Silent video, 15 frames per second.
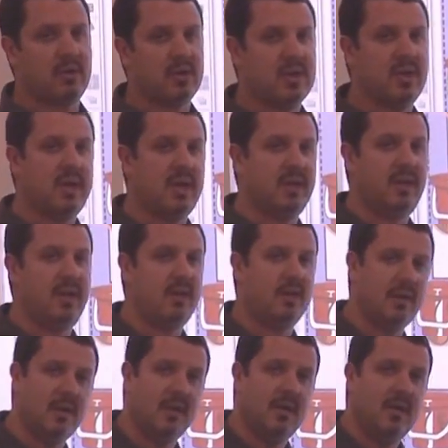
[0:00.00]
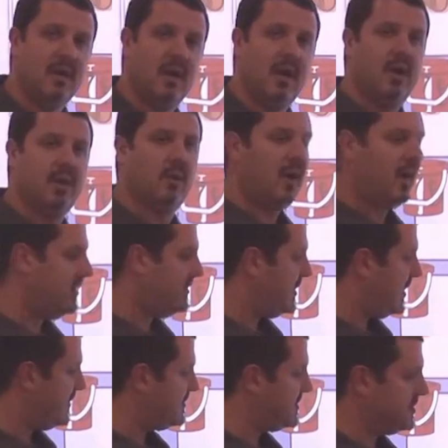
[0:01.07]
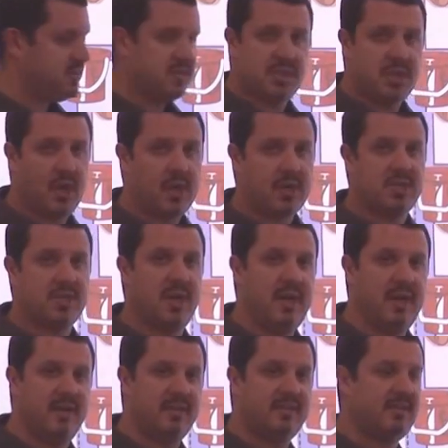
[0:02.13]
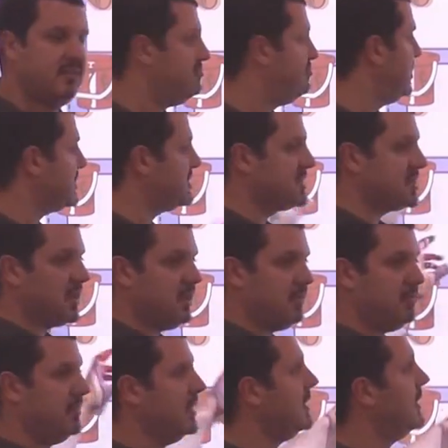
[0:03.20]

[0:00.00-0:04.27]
real good on there. Otherwise, if you have chalk trays, big trim,